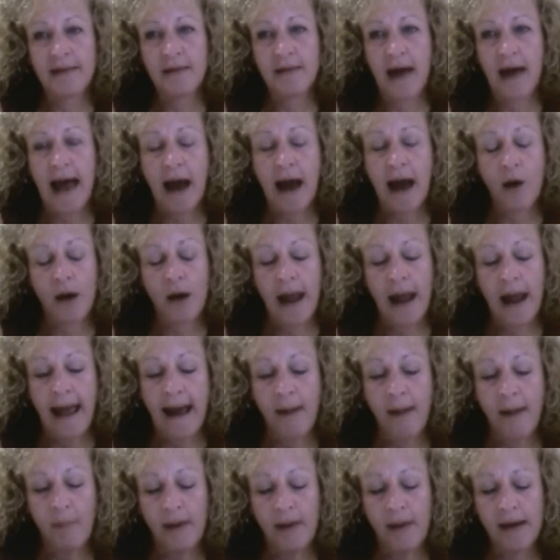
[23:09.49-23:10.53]
how it
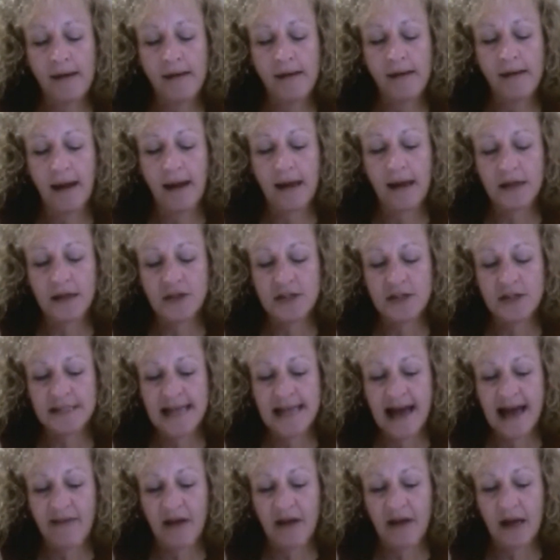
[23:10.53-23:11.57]
happened, and just
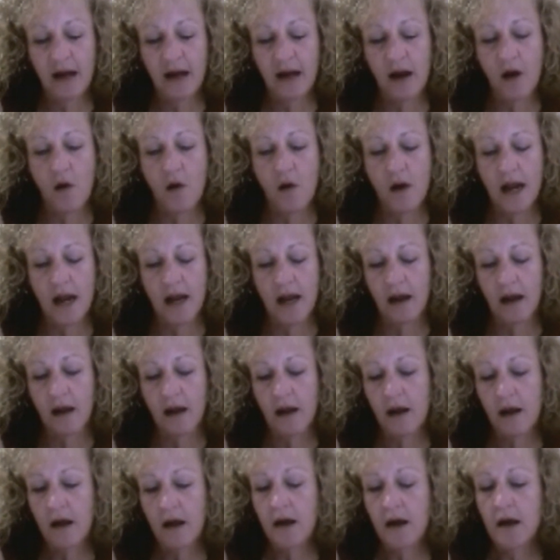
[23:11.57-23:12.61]
having a knowing,
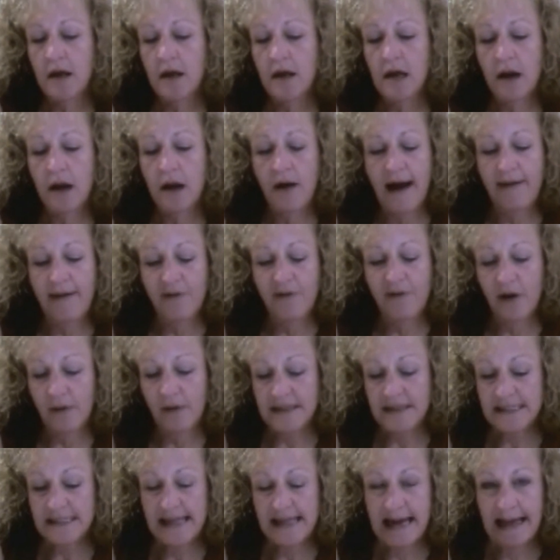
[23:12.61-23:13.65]
after I
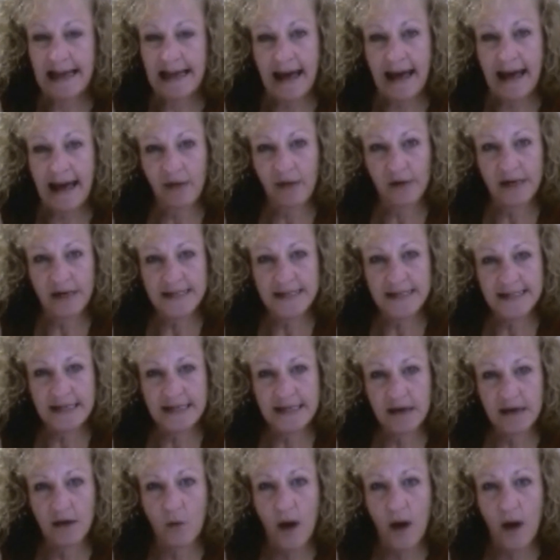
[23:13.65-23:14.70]
went to that Catholic
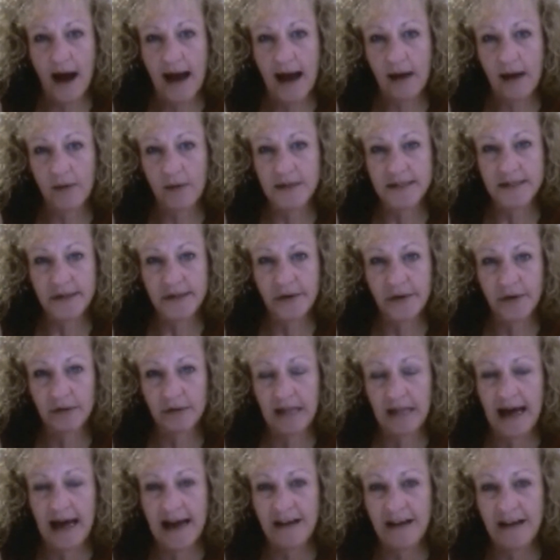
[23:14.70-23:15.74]
why I was in her
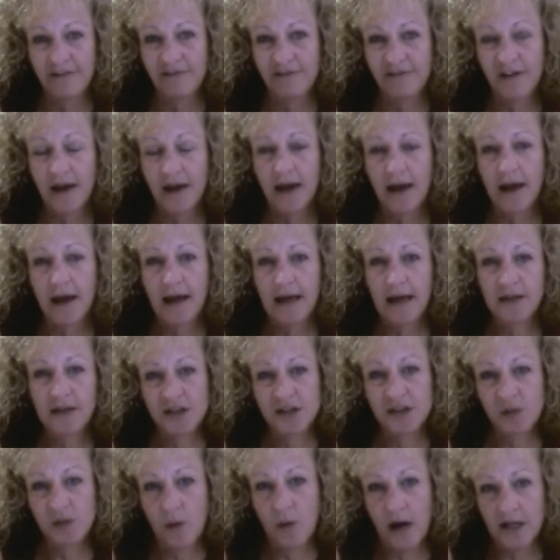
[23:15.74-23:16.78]
life, and
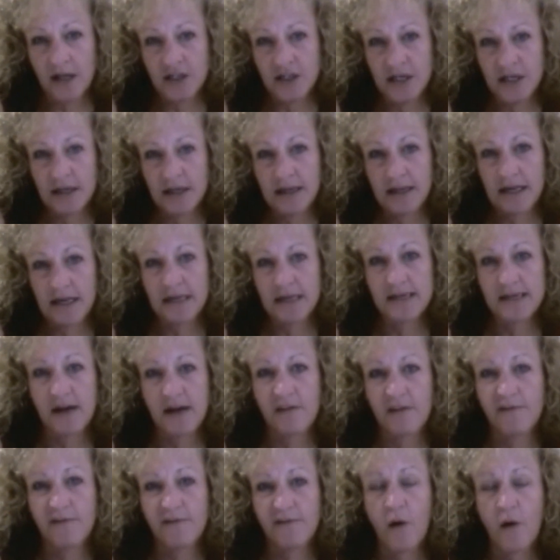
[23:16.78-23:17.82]
just watching things
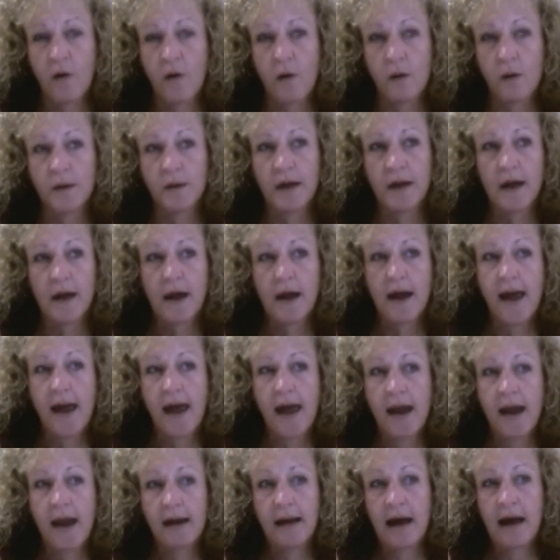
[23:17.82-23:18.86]
unfold,
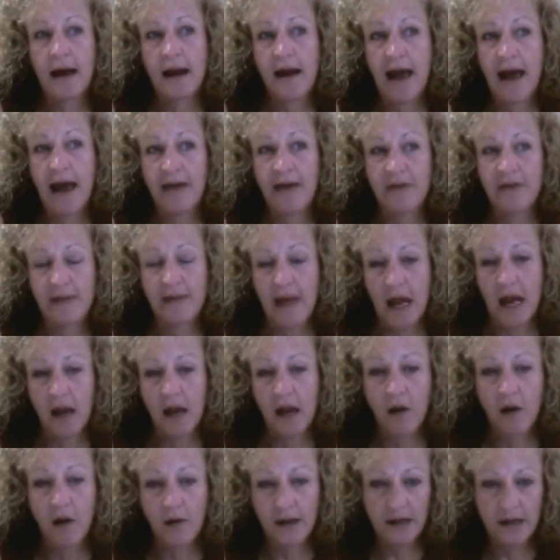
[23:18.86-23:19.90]
and kind of having that
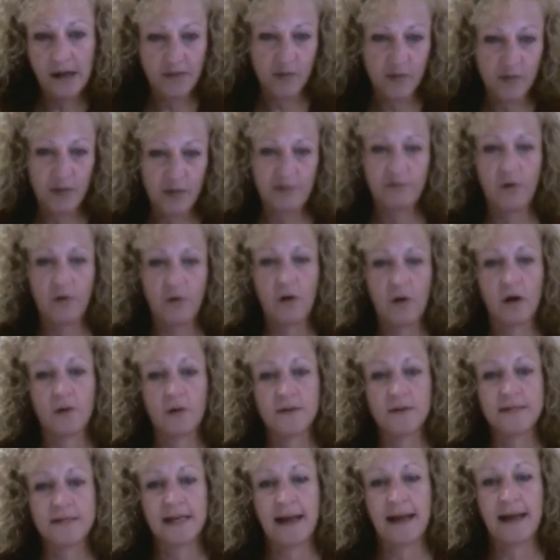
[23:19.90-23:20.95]
knowing even before it
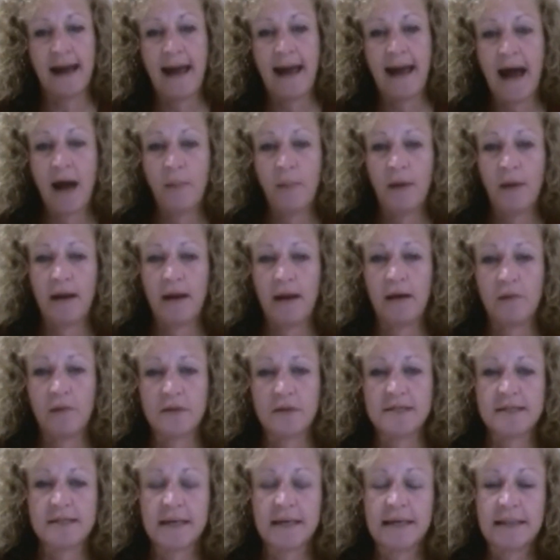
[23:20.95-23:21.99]
was going to happen. It
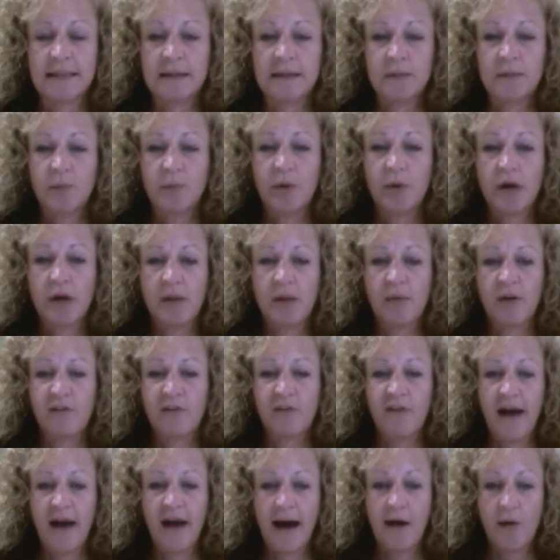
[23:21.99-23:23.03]
was pretty
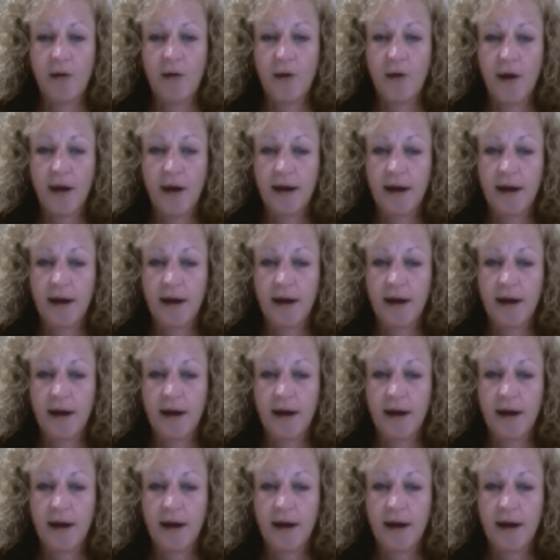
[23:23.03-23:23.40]
profound.